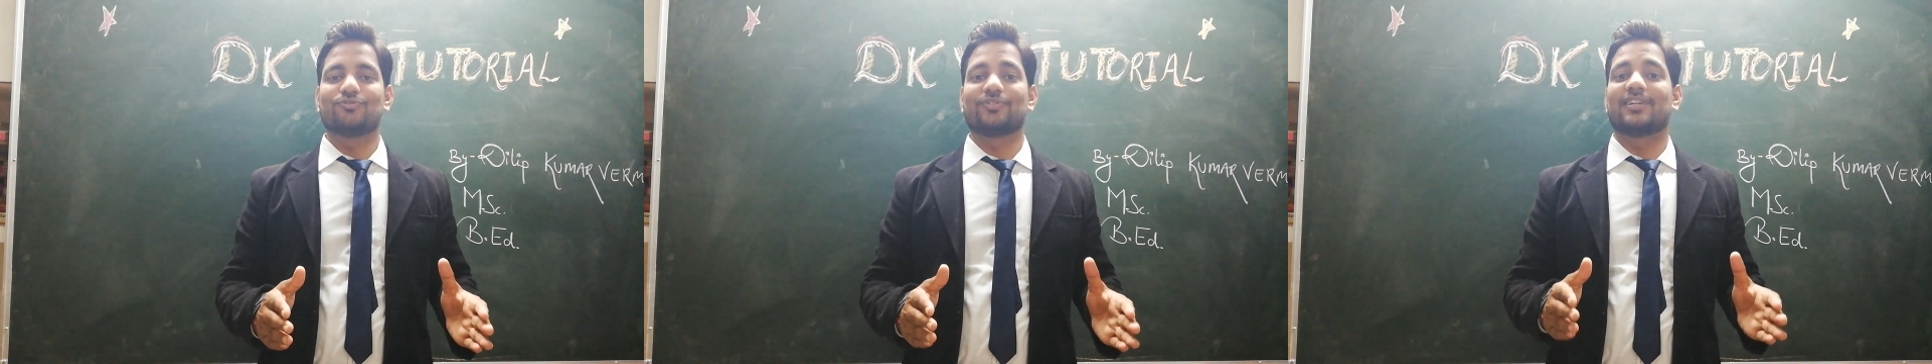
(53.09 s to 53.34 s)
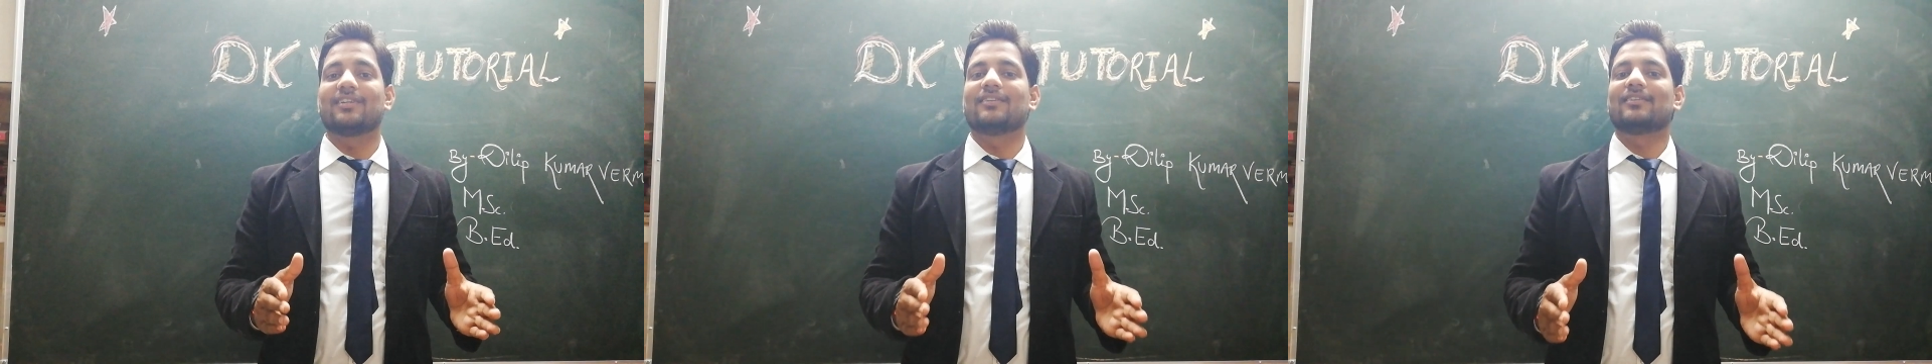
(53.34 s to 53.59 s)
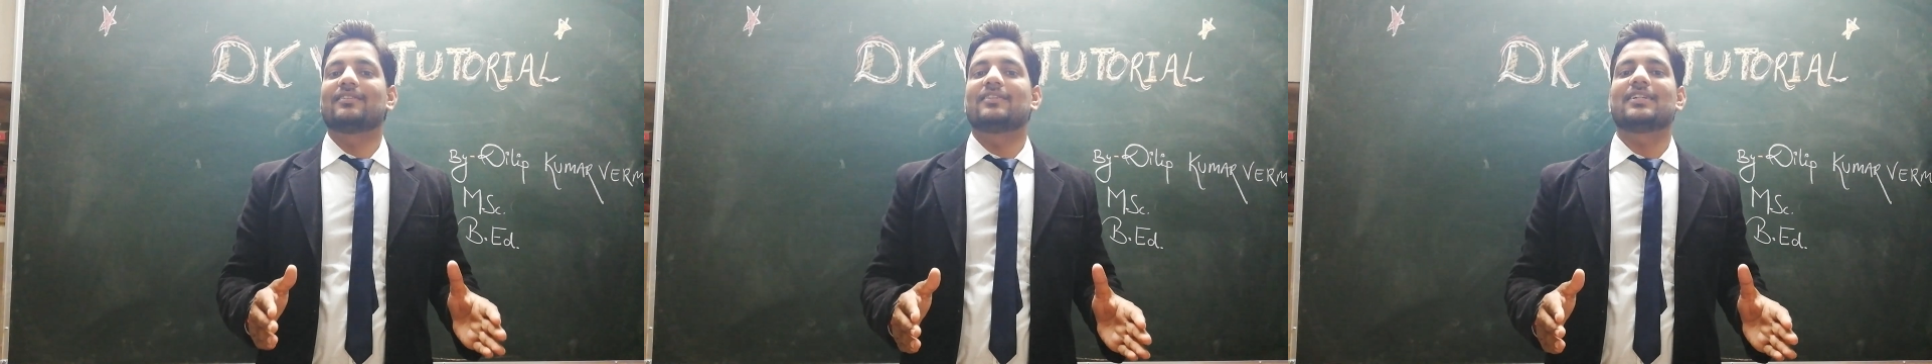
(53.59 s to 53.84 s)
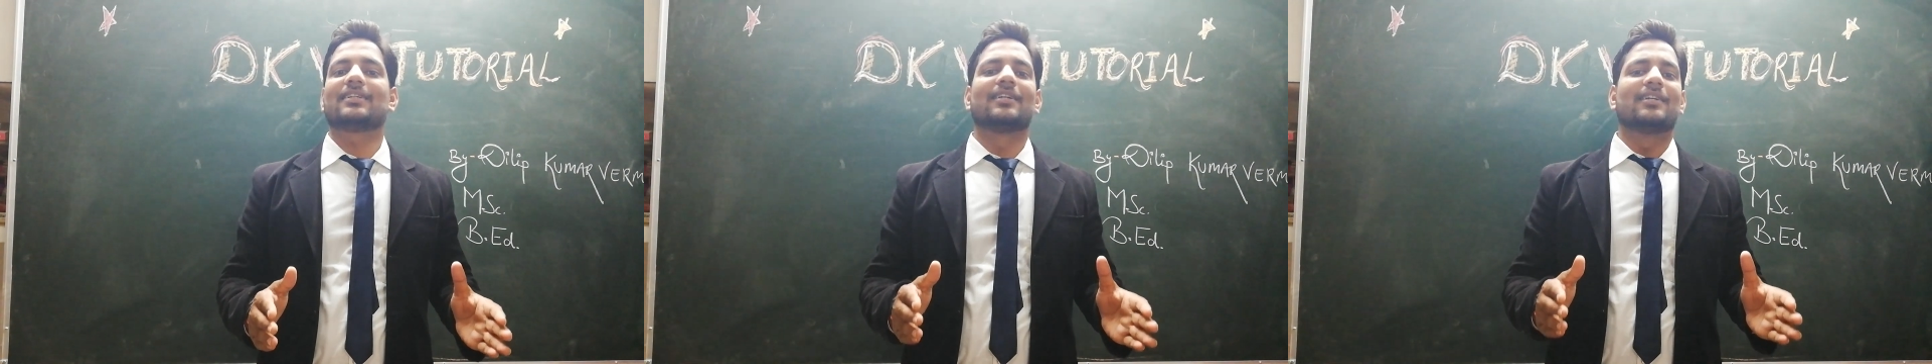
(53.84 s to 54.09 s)
can learn
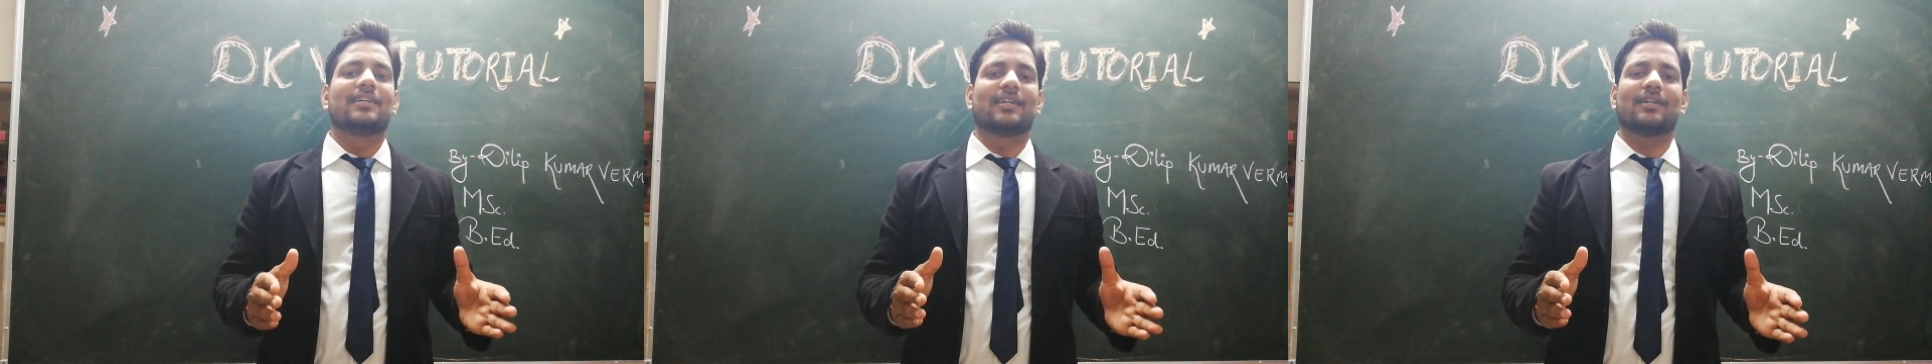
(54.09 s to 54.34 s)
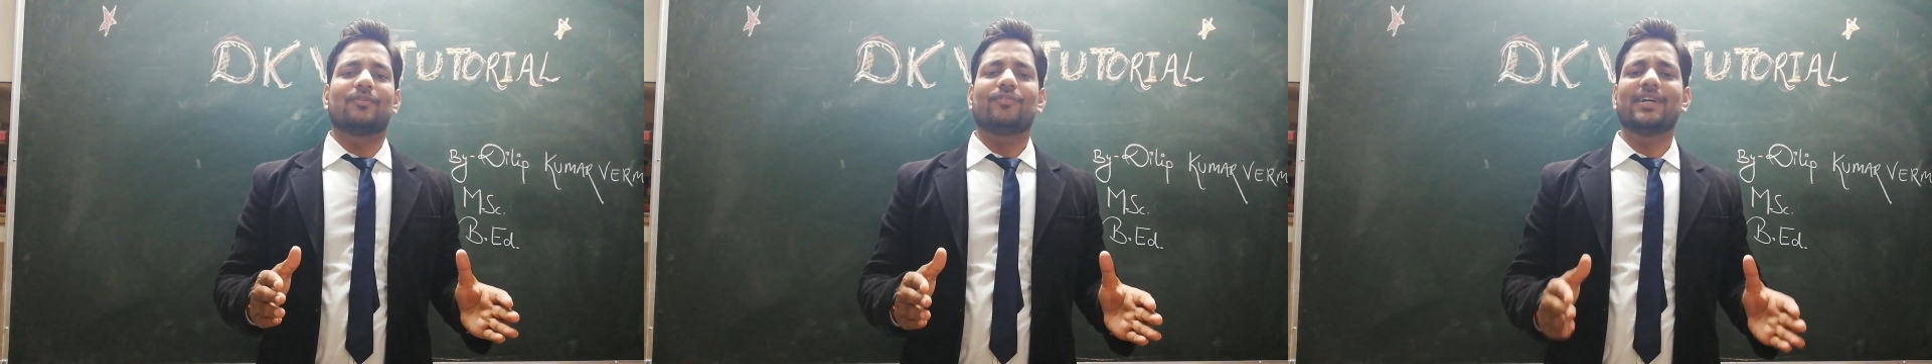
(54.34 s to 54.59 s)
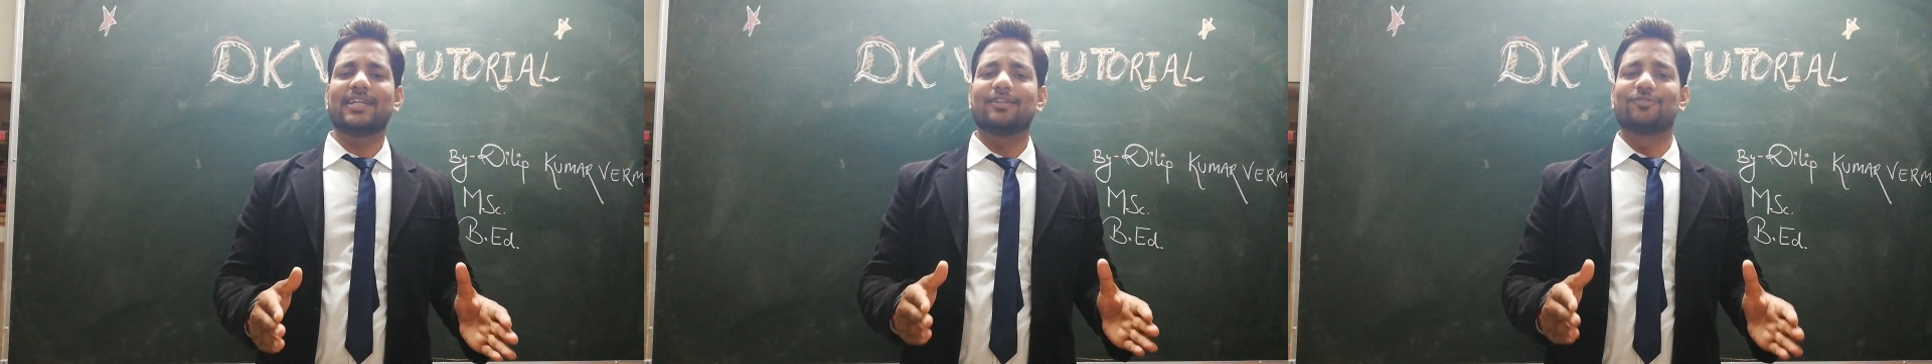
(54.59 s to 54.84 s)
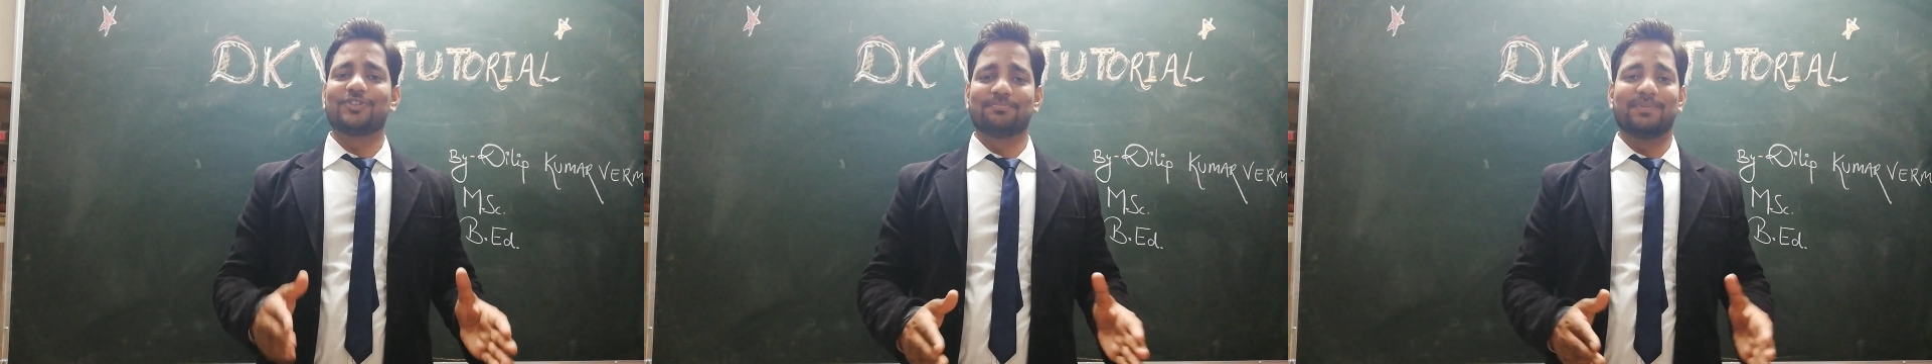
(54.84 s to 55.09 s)
it in a very
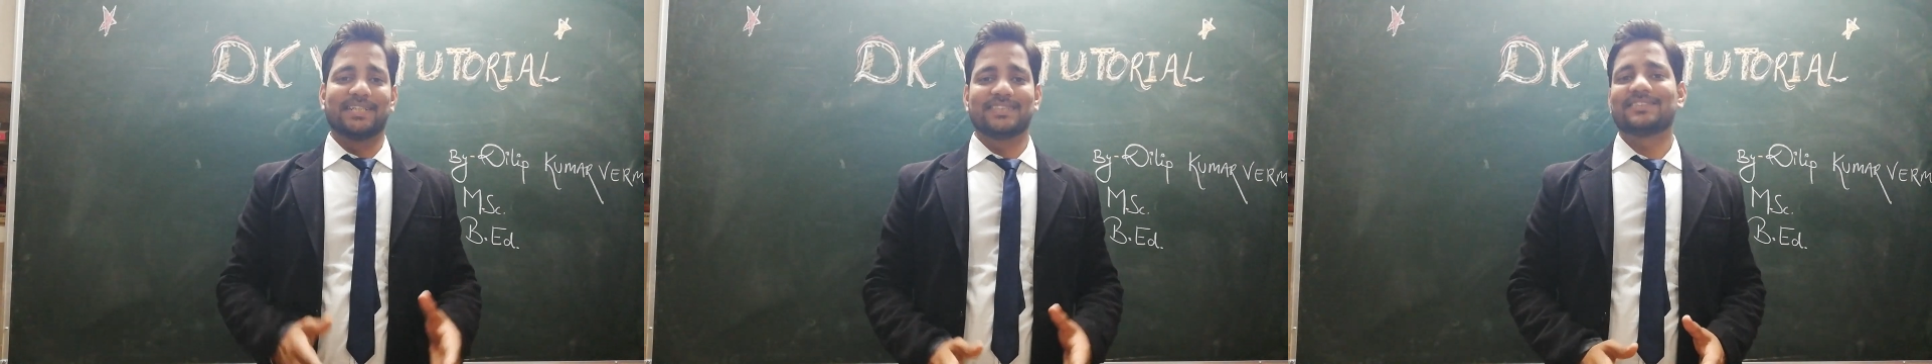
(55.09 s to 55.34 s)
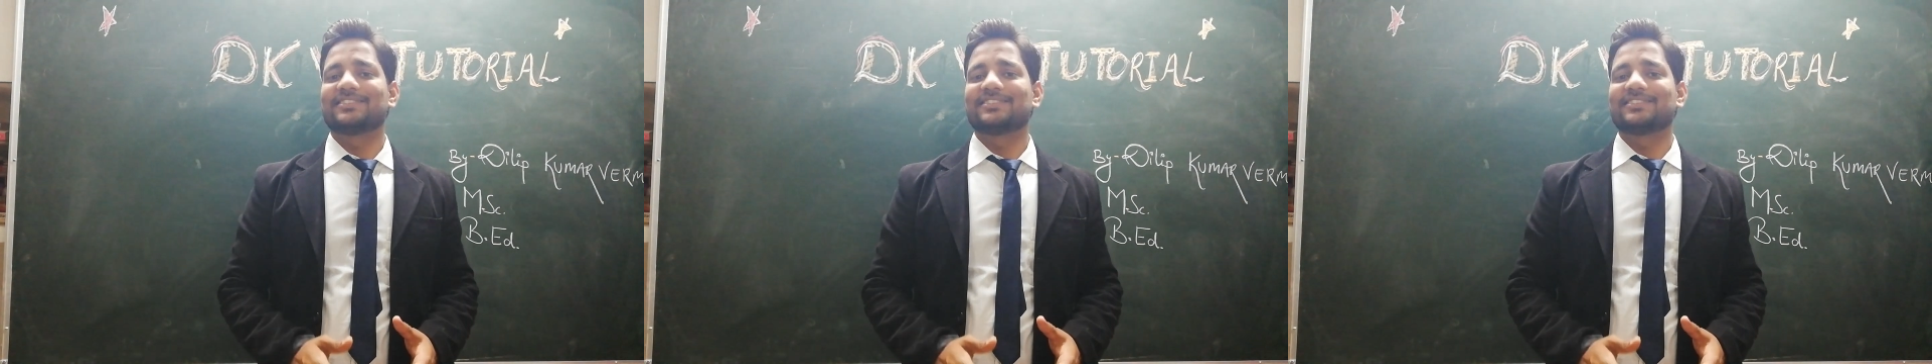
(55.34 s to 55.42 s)
good way.